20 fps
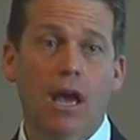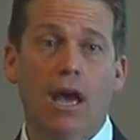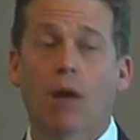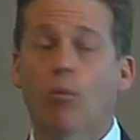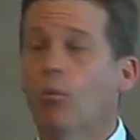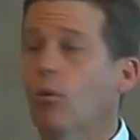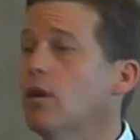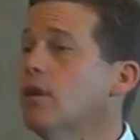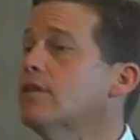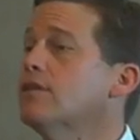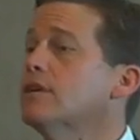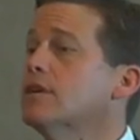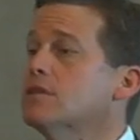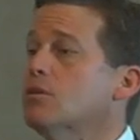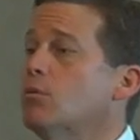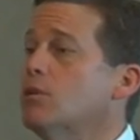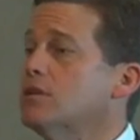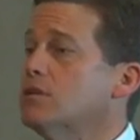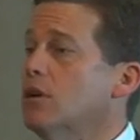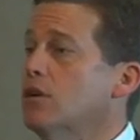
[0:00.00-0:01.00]
And one of the things I
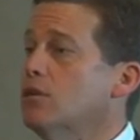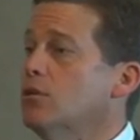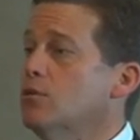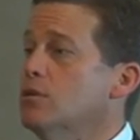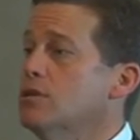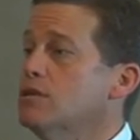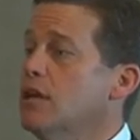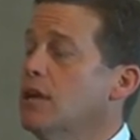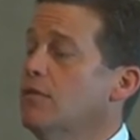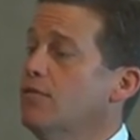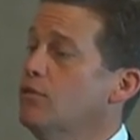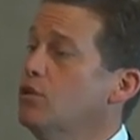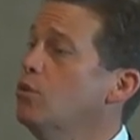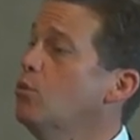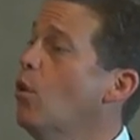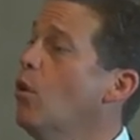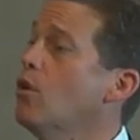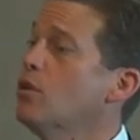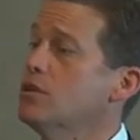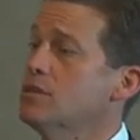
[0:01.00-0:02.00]
want to tell you is if
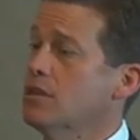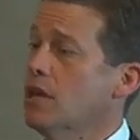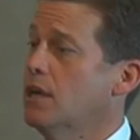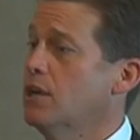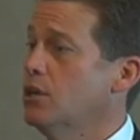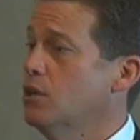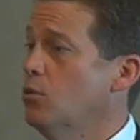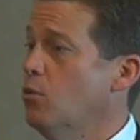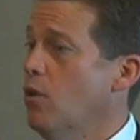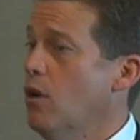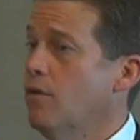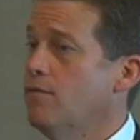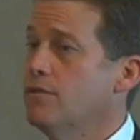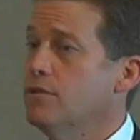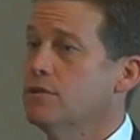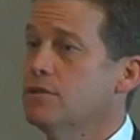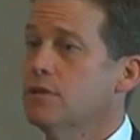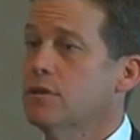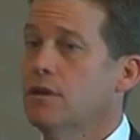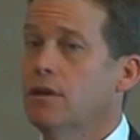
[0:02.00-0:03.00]
you are designing a new
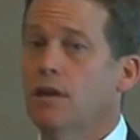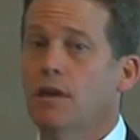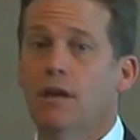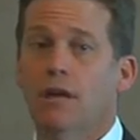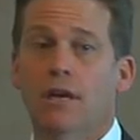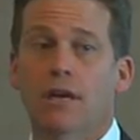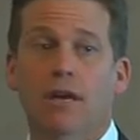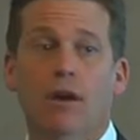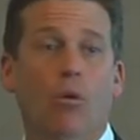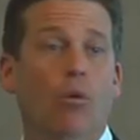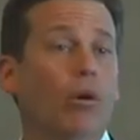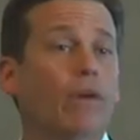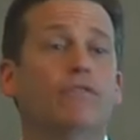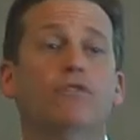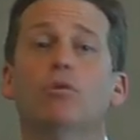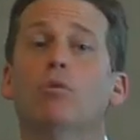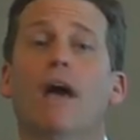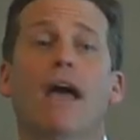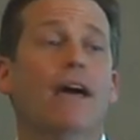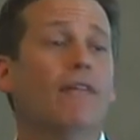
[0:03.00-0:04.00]
office, or
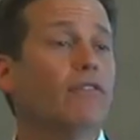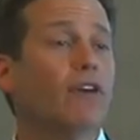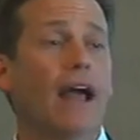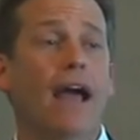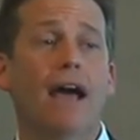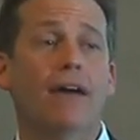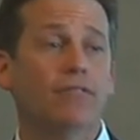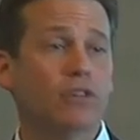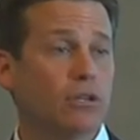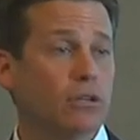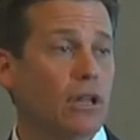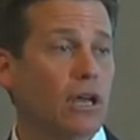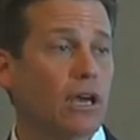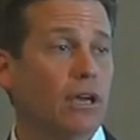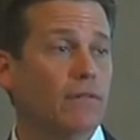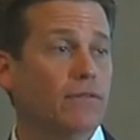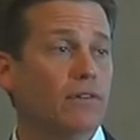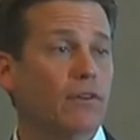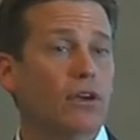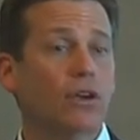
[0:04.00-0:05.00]
if you ever have in your
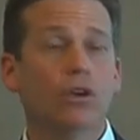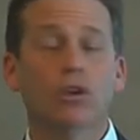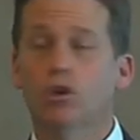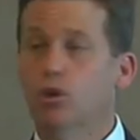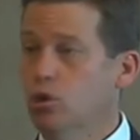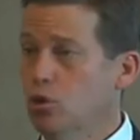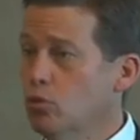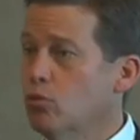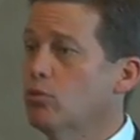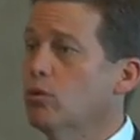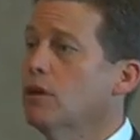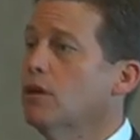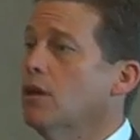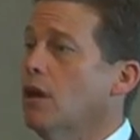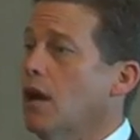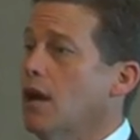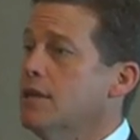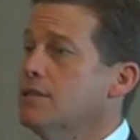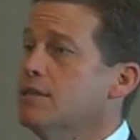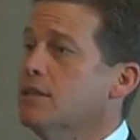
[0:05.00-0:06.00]
life, you
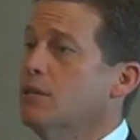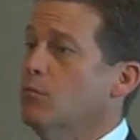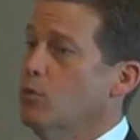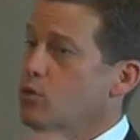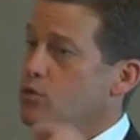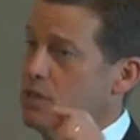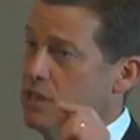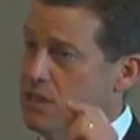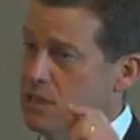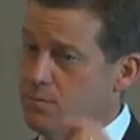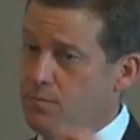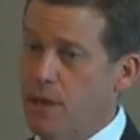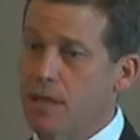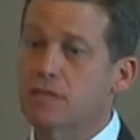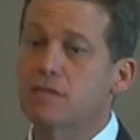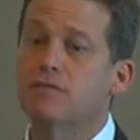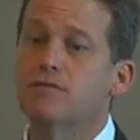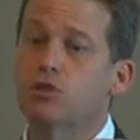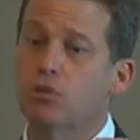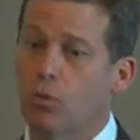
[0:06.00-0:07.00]
realize that the most
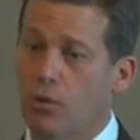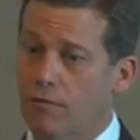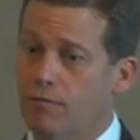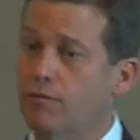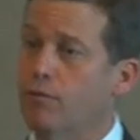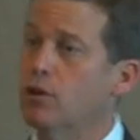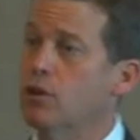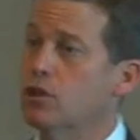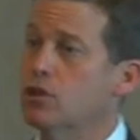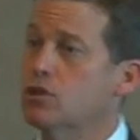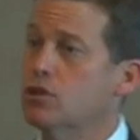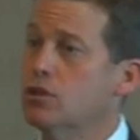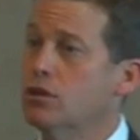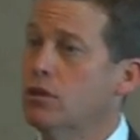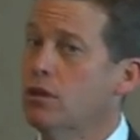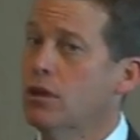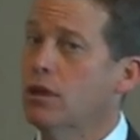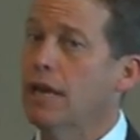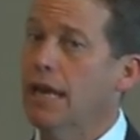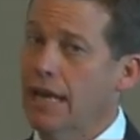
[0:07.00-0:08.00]
expensive square footage
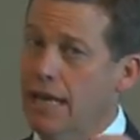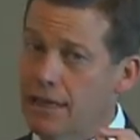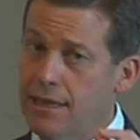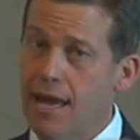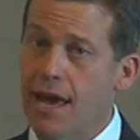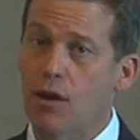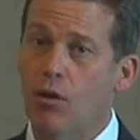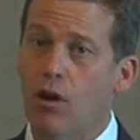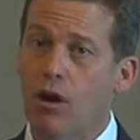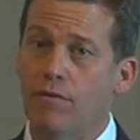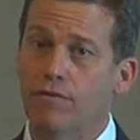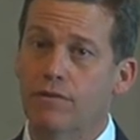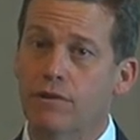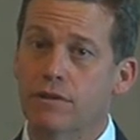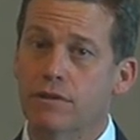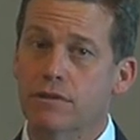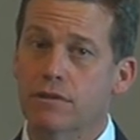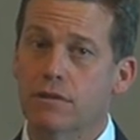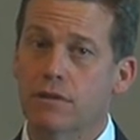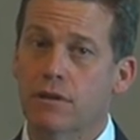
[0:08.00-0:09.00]
in that
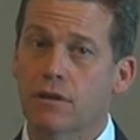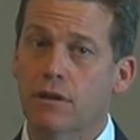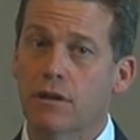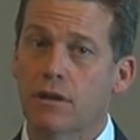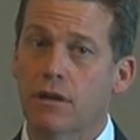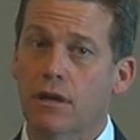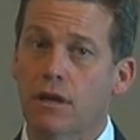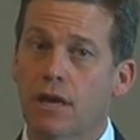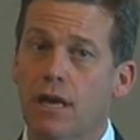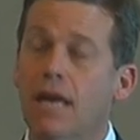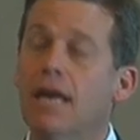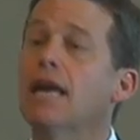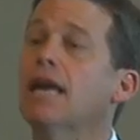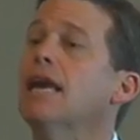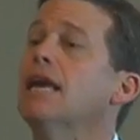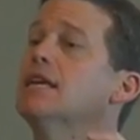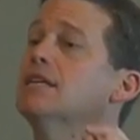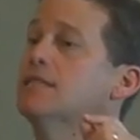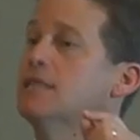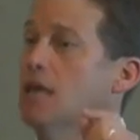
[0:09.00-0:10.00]
office
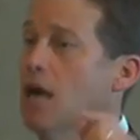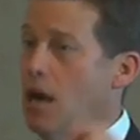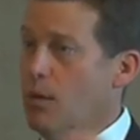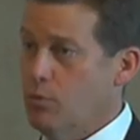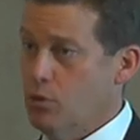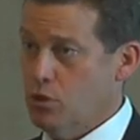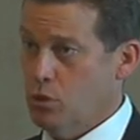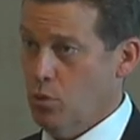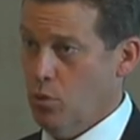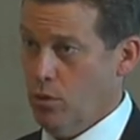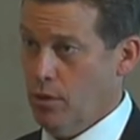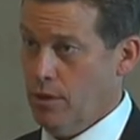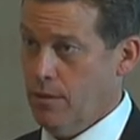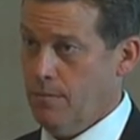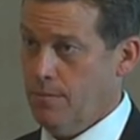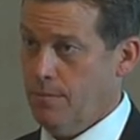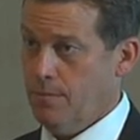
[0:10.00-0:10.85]
is the operatory.